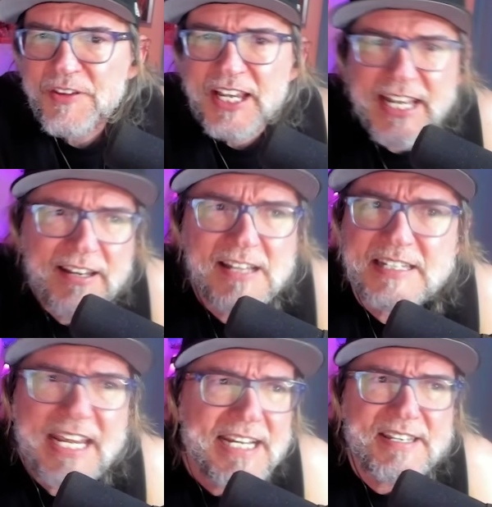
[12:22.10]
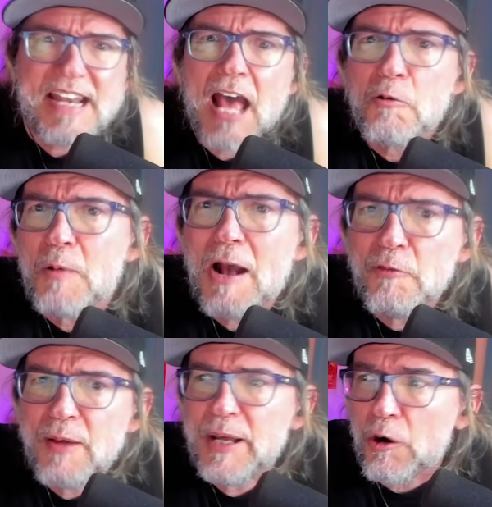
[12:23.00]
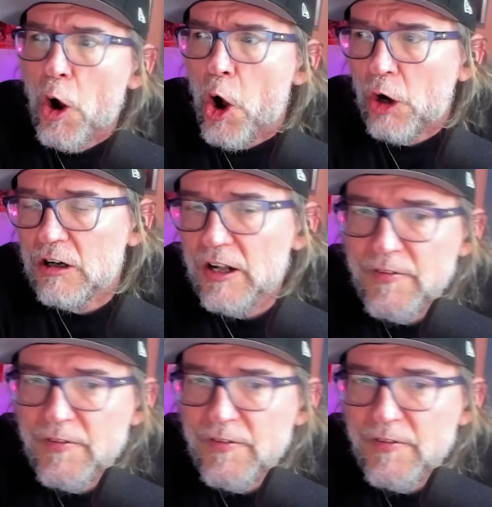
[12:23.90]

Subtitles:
He's not around them at all.